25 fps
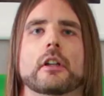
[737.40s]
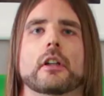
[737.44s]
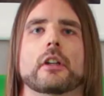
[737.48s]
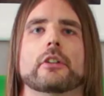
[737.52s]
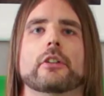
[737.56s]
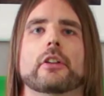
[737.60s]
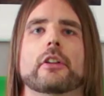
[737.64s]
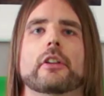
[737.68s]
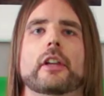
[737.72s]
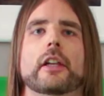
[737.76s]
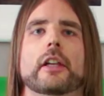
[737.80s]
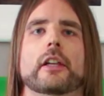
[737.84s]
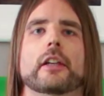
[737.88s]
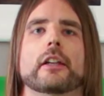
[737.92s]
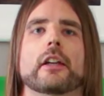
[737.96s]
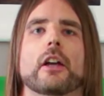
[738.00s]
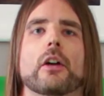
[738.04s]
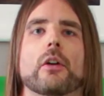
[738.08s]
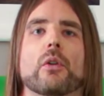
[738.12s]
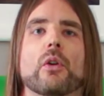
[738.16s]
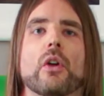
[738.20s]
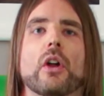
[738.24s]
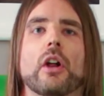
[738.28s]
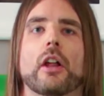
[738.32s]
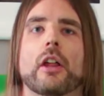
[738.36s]
So there you
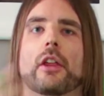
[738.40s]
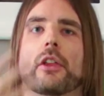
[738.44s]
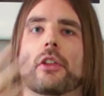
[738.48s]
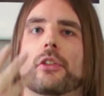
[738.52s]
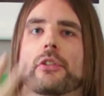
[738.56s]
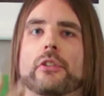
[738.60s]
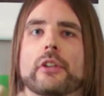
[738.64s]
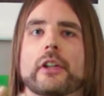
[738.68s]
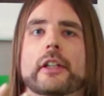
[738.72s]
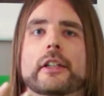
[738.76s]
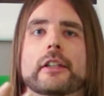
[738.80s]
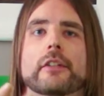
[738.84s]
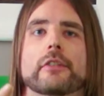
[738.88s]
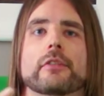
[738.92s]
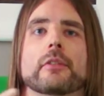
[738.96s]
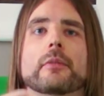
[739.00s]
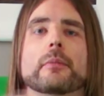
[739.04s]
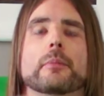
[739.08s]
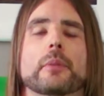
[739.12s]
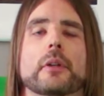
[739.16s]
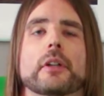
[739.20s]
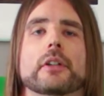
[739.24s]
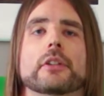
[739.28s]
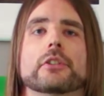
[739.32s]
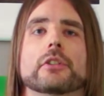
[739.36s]
go, 3
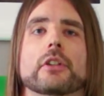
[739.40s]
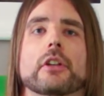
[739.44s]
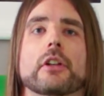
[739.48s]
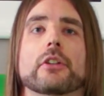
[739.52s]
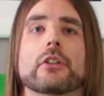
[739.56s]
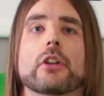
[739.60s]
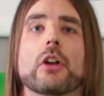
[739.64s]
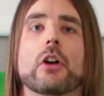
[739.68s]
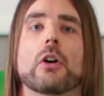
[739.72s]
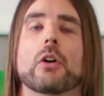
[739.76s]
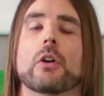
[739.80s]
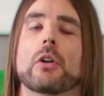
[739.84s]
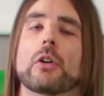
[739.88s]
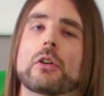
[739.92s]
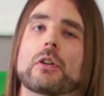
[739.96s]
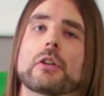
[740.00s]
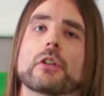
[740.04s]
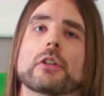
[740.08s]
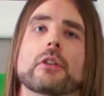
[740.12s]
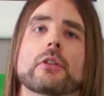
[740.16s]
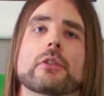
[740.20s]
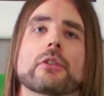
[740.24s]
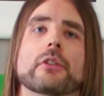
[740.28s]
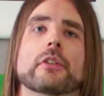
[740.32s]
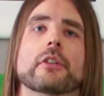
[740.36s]
different pictures all
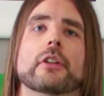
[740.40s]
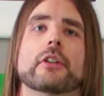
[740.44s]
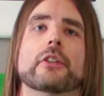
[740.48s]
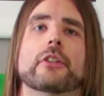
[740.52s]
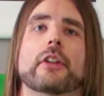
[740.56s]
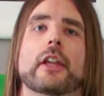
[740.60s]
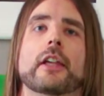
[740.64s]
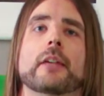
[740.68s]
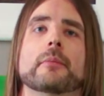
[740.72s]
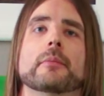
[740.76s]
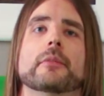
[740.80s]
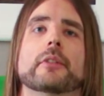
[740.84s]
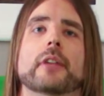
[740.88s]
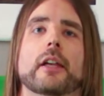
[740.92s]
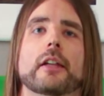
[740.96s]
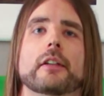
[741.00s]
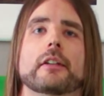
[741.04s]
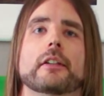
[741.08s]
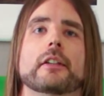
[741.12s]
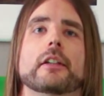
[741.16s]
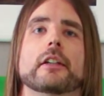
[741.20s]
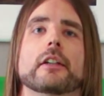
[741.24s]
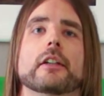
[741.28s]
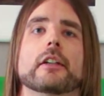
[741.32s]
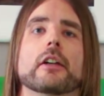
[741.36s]
using the same
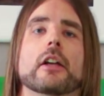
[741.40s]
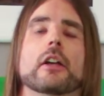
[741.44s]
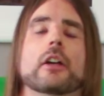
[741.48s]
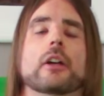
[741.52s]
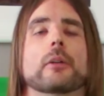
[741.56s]
technique,